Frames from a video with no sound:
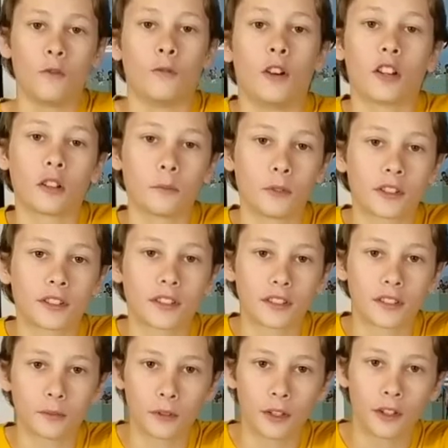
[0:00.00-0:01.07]
has some
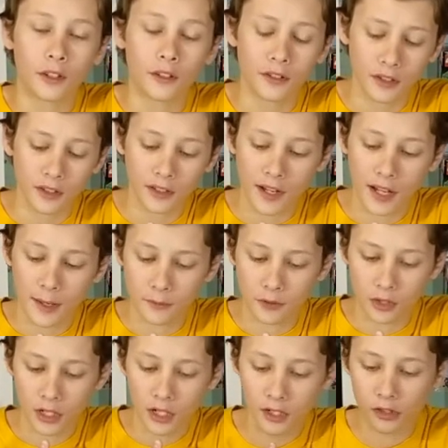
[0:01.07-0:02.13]
content up. He does a lot of
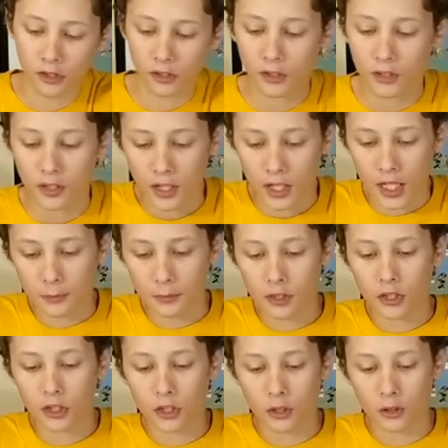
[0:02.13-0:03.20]
set reviews
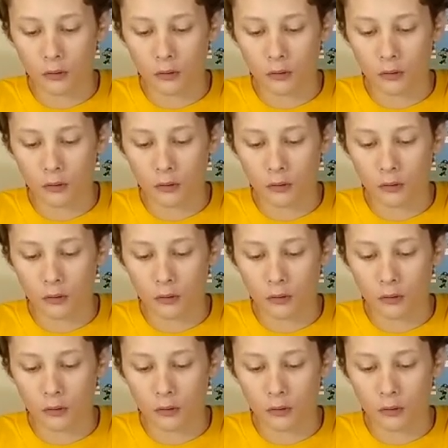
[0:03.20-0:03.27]
and